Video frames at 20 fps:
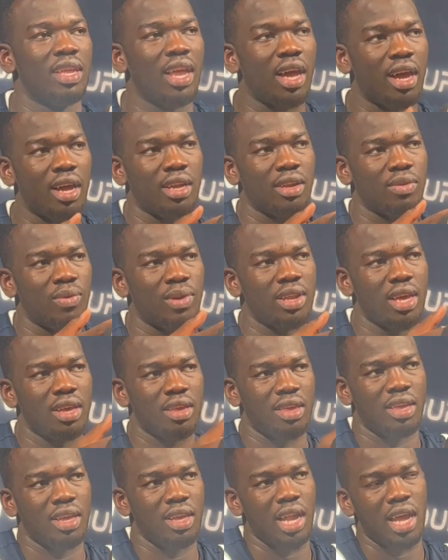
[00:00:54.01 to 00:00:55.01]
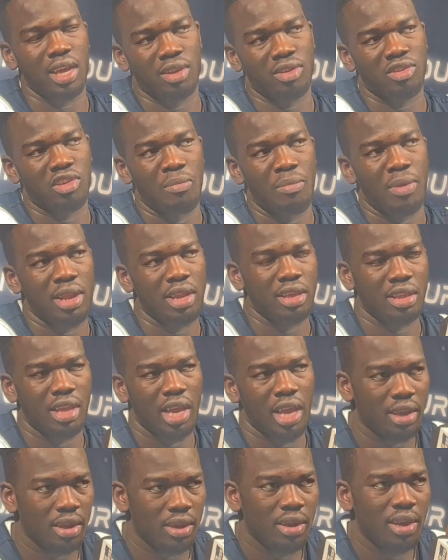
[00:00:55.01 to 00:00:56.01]
that, when they see, like, somebody's,
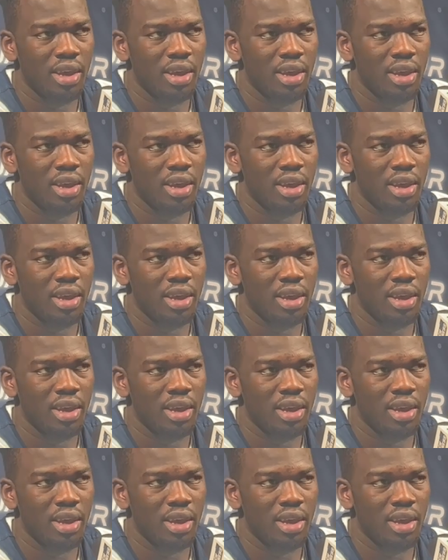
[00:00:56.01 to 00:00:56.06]
like,